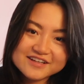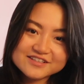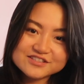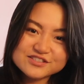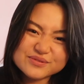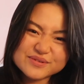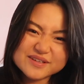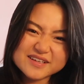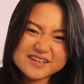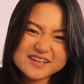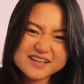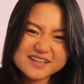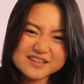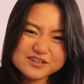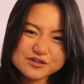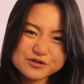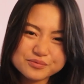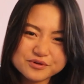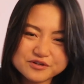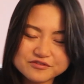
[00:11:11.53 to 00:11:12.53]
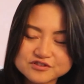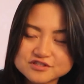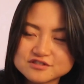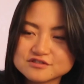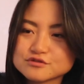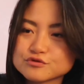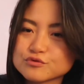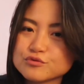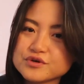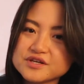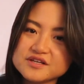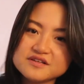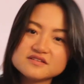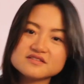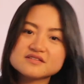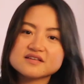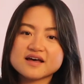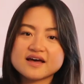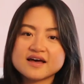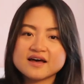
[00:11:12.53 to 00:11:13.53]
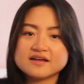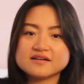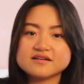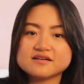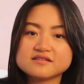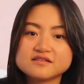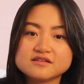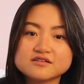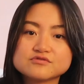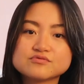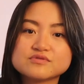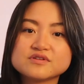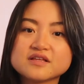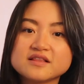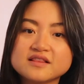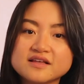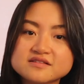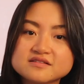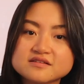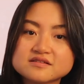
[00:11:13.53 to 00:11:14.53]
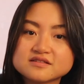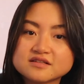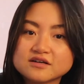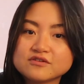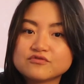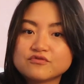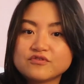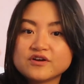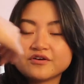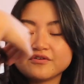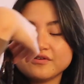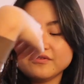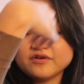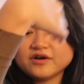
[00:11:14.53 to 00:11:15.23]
doing a little bit of a squeeze, and this really lends itself very,